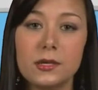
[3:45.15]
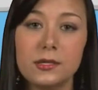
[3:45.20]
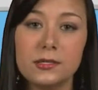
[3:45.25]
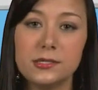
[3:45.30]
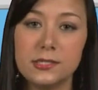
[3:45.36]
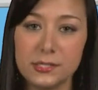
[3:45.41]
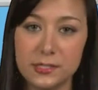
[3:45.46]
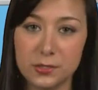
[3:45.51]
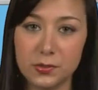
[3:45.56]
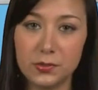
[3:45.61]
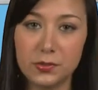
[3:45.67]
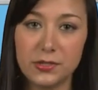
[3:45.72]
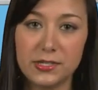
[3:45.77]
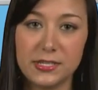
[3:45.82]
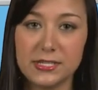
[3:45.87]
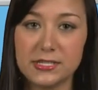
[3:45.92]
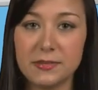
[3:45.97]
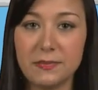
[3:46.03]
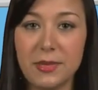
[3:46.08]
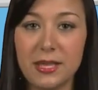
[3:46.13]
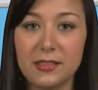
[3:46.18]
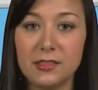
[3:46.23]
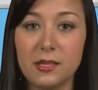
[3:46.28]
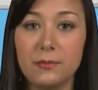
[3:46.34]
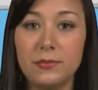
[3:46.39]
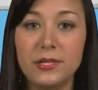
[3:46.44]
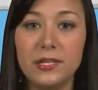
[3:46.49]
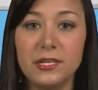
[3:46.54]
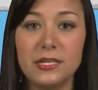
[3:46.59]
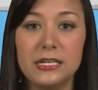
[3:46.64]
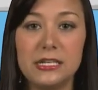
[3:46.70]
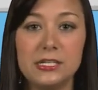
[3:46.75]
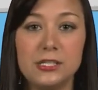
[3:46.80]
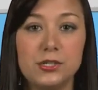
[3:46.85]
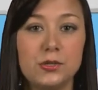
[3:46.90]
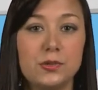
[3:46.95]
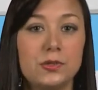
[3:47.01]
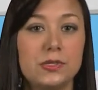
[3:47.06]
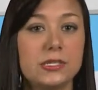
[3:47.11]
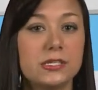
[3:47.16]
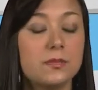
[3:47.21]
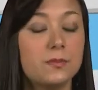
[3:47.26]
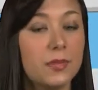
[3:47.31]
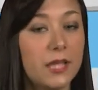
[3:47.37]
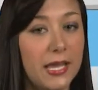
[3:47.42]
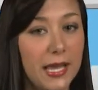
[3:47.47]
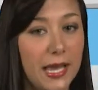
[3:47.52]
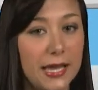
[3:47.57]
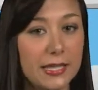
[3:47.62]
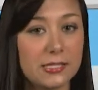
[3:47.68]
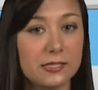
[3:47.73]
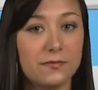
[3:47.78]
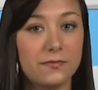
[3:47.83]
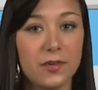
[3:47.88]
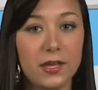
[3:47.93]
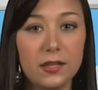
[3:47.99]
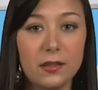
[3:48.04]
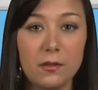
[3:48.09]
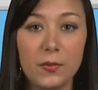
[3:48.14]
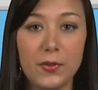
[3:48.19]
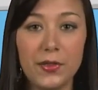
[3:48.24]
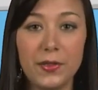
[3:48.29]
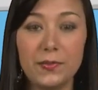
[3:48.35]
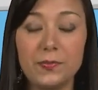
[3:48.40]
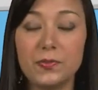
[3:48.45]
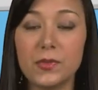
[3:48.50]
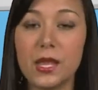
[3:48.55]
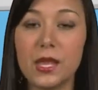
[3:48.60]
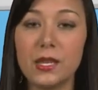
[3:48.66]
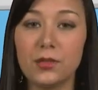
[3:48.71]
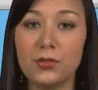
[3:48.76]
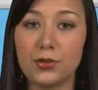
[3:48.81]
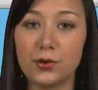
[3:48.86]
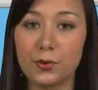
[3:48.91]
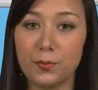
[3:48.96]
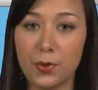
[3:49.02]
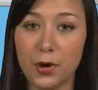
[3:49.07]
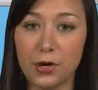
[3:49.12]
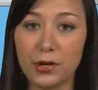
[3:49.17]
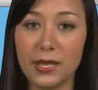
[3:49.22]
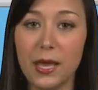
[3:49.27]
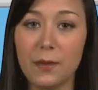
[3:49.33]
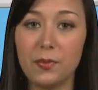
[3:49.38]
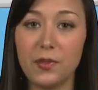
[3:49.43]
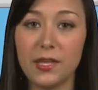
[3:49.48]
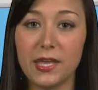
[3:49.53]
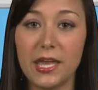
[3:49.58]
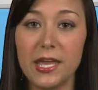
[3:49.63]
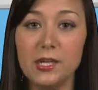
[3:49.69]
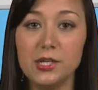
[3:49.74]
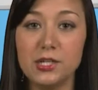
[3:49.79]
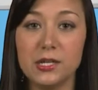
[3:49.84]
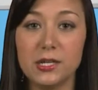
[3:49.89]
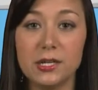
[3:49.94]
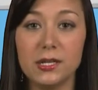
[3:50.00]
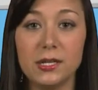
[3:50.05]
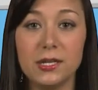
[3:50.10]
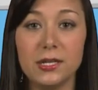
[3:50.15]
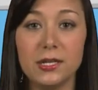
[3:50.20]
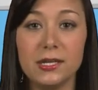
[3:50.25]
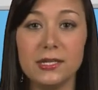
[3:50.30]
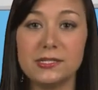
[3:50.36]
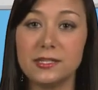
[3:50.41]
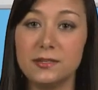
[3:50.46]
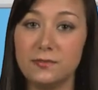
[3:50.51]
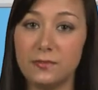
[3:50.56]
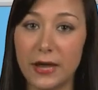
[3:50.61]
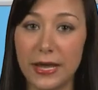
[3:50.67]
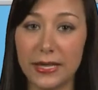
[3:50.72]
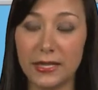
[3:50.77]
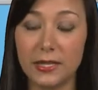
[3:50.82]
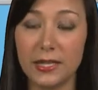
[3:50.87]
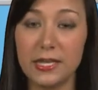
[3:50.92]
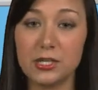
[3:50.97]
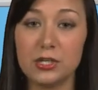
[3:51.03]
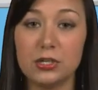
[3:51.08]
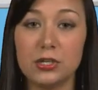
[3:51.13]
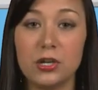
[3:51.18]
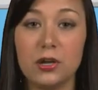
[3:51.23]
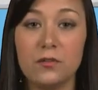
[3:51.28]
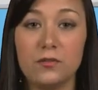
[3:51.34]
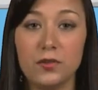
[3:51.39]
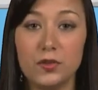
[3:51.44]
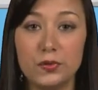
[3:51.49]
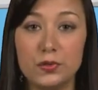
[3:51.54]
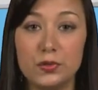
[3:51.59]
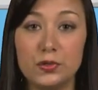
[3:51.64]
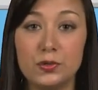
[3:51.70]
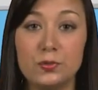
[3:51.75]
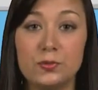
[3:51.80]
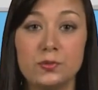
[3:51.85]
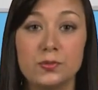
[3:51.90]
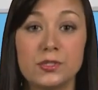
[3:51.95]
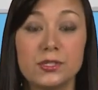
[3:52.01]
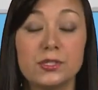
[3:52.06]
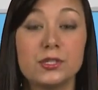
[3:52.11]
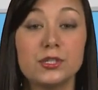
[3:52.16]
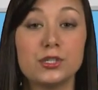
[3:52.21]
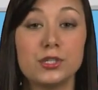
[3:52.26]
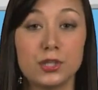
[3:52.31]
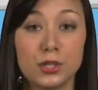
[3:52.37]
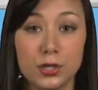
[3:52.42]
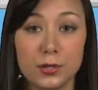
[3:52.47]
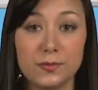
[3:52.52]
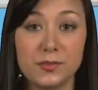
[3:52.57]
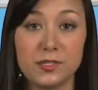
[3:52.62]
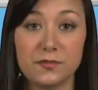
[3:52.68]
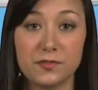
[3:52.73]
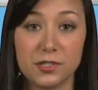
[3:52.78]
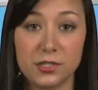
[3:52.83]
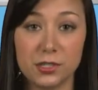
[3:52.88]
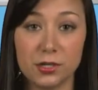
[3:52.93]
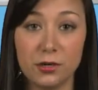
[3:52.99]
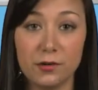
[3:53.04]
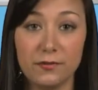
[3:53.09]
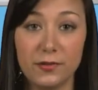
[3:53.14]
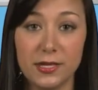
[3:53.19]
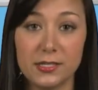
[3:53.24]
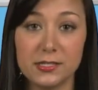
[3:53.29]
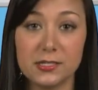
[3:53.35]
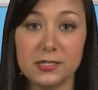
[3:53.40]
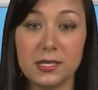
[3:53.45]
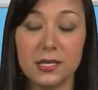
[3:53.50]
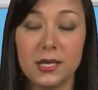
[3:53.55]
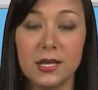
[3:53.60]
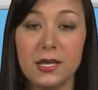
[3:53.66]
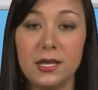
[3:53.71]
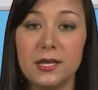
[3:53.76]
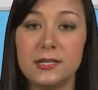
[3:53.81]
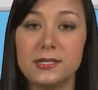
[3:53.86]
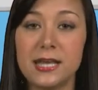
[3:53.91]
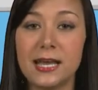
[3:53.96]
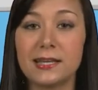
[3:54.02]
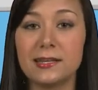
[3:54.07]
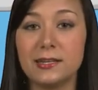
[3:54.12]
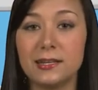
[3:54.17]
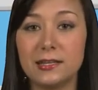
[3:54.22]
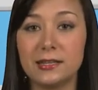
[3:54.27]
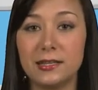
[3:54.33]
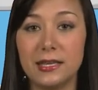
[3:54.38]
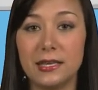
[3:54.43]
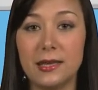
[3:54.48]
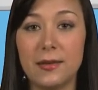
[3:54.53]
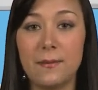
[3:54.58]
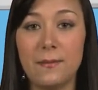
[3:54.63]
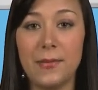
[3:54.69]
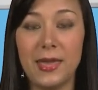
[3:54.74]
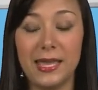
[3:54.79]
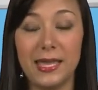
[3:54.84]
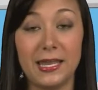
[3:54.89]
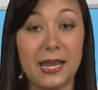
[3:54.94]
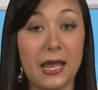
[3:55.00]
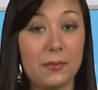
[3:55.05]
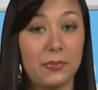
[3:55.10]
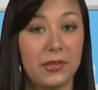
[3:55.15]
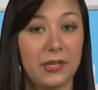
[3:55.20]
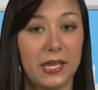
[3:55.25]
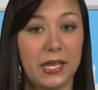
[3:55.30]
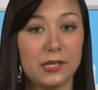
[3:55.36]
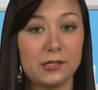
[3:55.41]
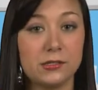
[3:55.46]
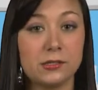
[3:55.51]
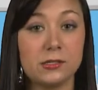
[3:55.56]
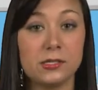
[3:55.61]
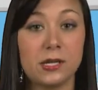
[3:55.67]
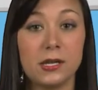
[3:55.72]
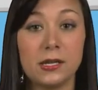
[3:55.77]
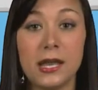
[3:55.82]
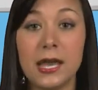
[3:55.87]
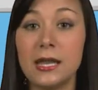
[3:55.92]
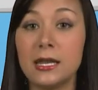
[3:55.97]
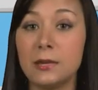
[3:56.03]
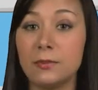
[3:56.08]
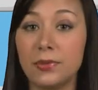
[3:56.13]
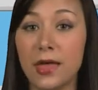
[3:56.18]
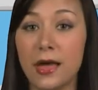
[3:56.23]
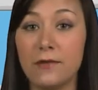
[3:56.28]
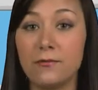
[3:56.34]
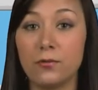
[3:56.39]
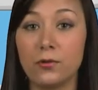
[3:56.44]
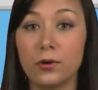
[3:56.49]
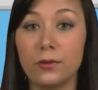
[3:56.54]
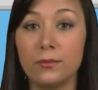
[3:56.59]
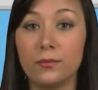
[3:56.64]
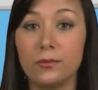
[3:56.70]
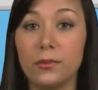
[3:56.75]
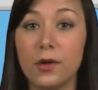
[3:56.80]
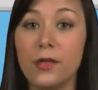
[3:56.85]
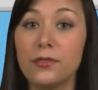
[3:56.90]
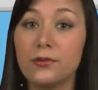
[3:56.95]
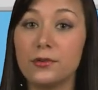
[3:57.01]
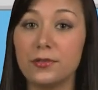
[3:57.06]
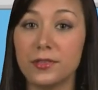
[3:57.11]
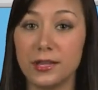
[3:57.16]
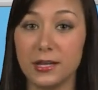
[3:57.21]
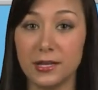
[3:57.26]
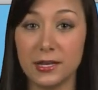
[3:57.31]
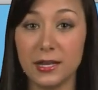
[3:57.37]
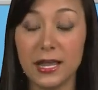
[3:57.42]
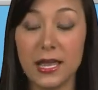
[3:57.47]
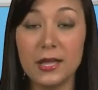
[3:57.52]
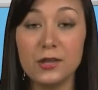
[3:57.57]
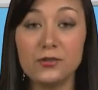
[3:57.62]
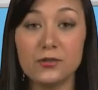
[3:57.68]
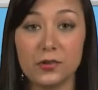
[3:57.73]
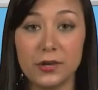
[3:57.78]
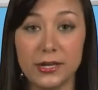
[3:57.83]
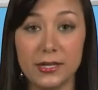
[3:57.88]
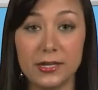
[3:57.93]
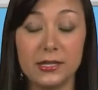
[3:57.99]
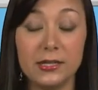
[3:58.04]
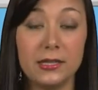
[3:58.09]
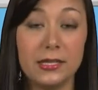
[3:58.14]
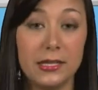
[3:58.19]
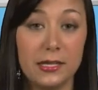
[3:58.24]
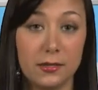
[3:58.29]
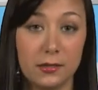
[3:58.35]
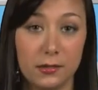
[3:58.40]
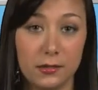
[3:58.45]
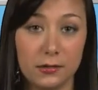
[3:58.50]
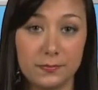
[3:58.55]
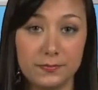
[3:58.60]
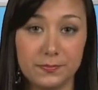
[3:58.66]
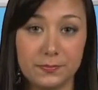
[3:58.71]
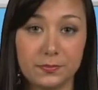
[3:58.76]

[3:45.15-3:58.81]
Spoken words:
Since Google doesn't make the ability to display ads available, any third-party application is in violation of YouTube's terms of service, technically making applications on any platform other than an Android illegal.